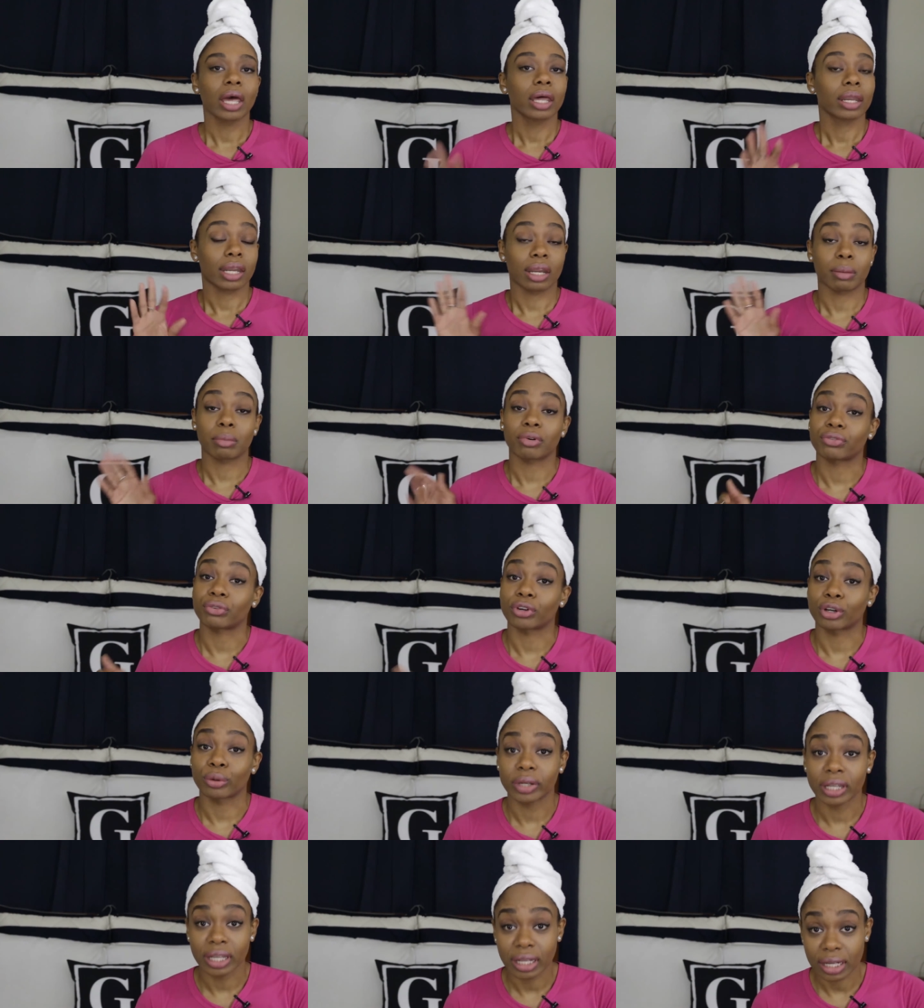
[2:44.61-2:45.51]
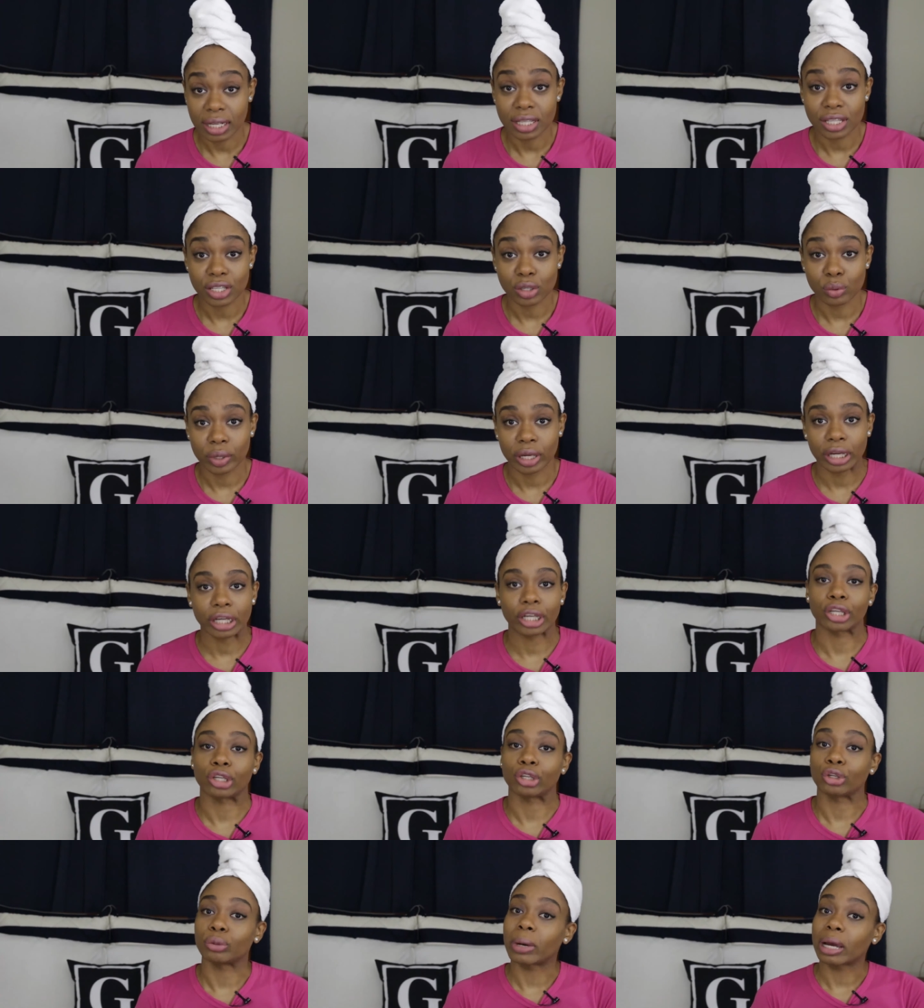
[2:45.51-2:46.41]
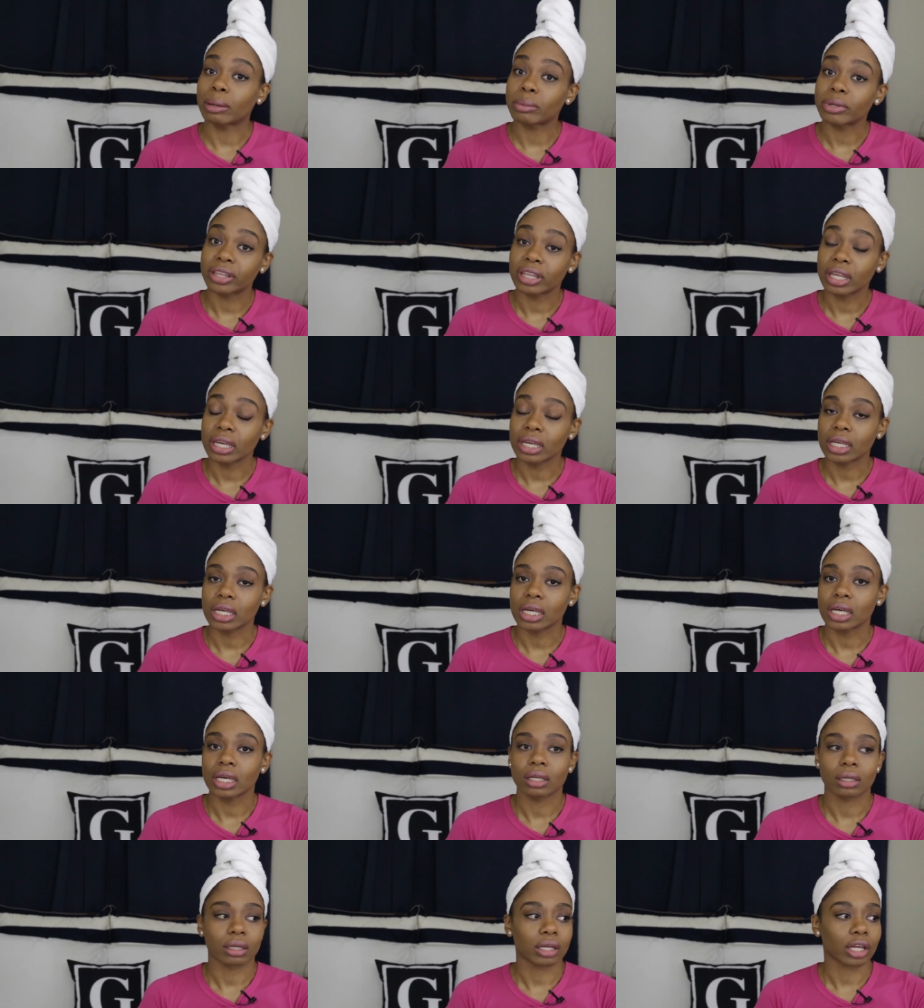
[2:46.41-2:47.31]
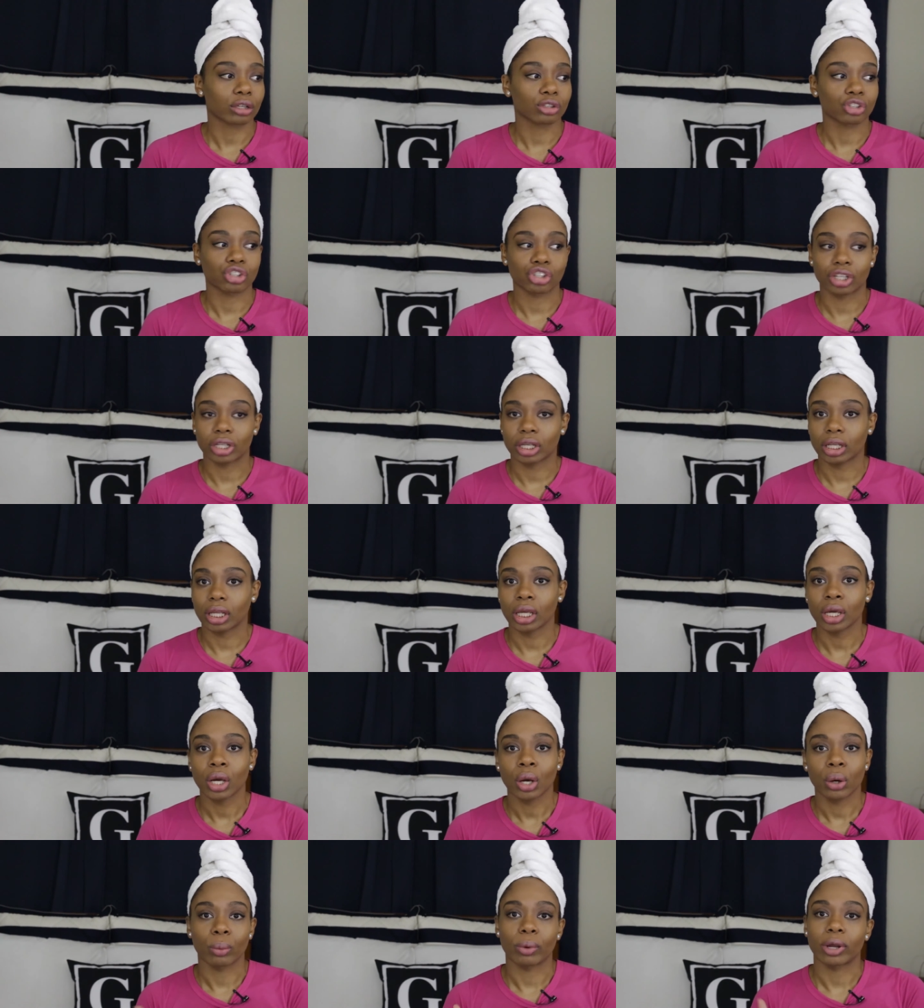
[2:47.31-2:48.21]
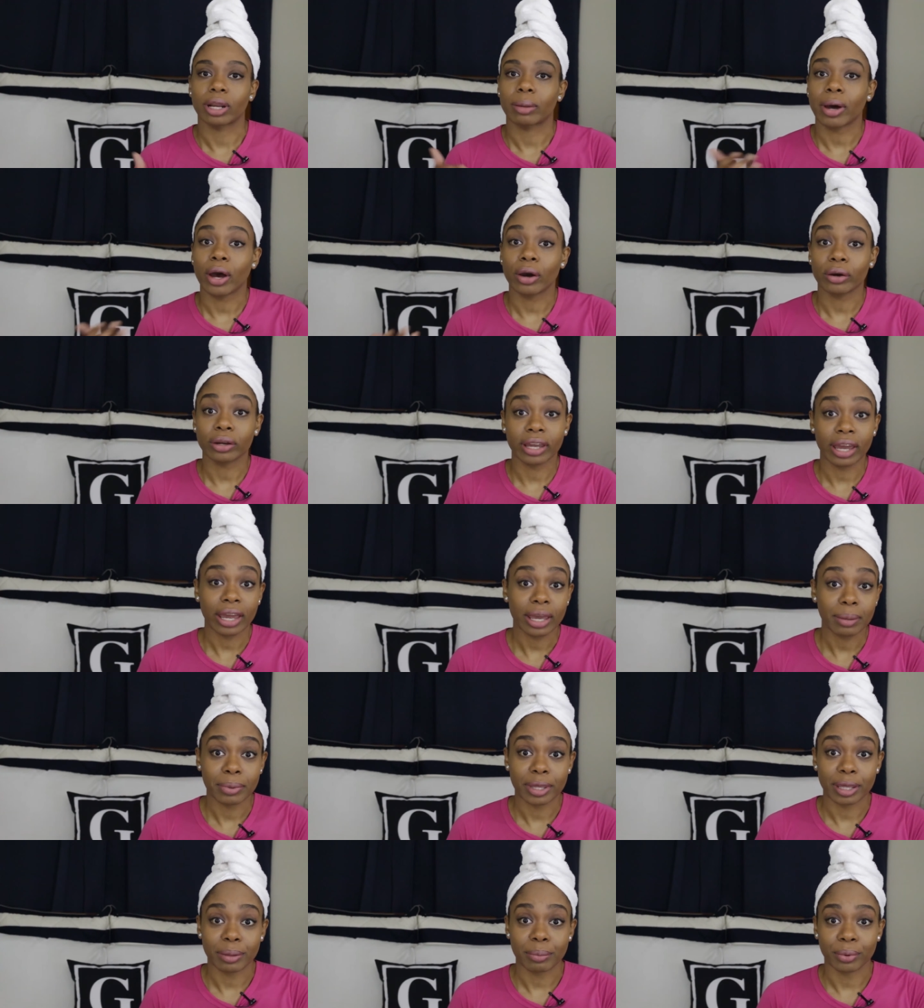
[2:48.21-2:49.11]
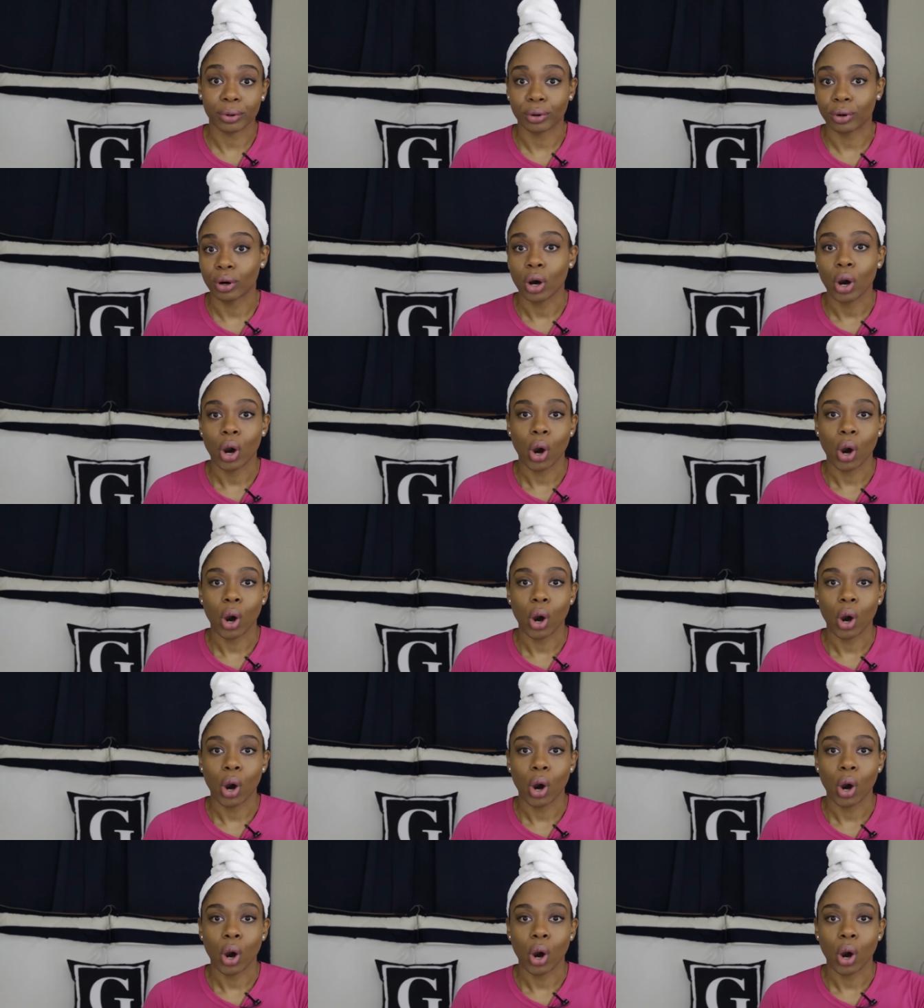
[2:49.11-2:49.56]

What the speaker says: Now before we get into it, you might be thinking, now Genie, what about gay people?